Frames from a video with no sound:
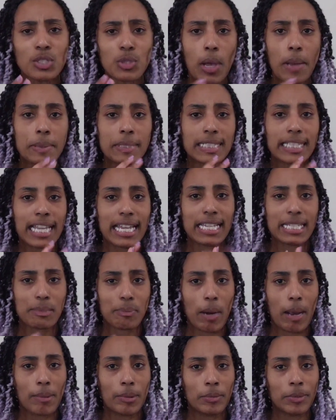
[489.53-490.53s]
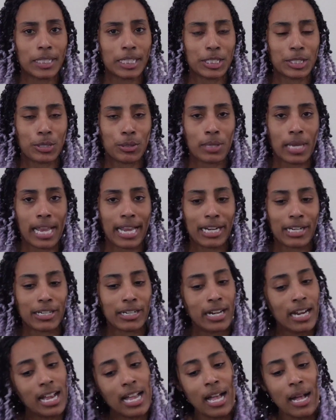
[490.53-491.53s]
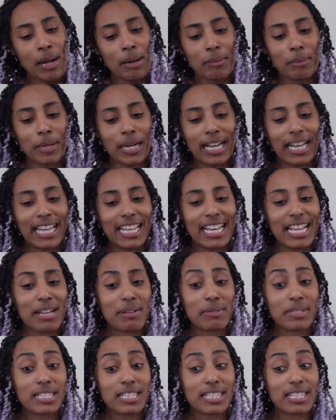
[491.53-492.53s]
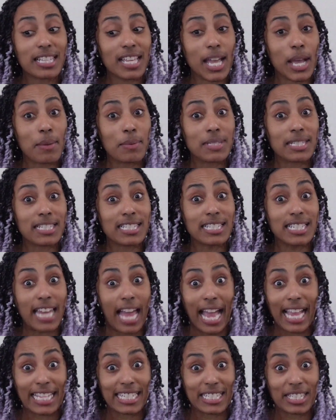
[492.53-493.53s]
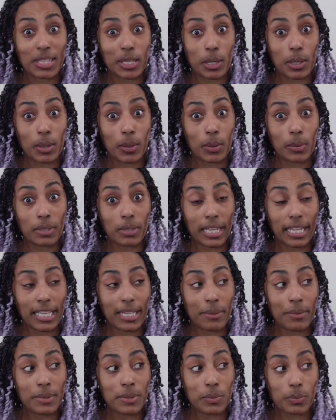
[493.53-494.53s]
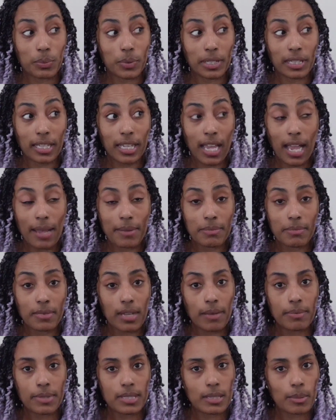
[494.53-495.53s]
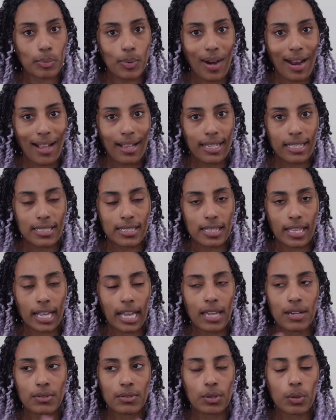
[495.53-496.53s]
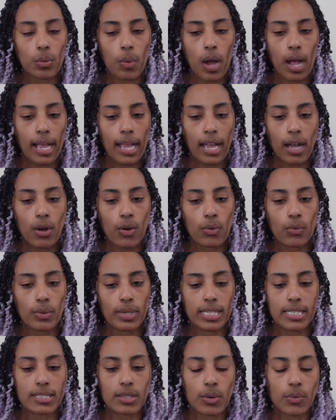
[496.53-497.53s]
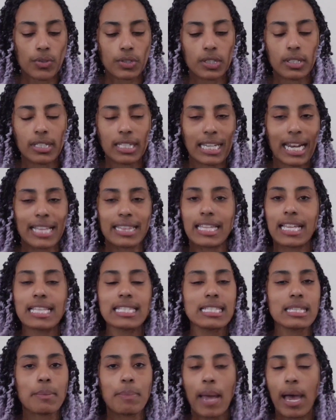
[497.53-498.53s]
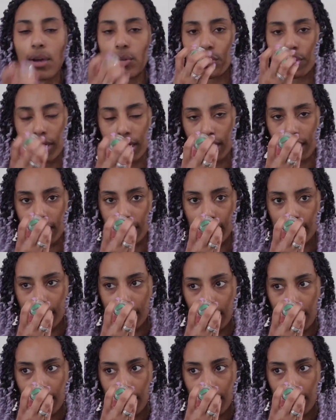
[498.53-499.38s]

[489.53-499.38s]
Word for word: so i would say it's probably a two dayer but it was it was nice though. Like it was really I, I was surprised. Like I don't know why I always overlook it. I think it's the powderiness.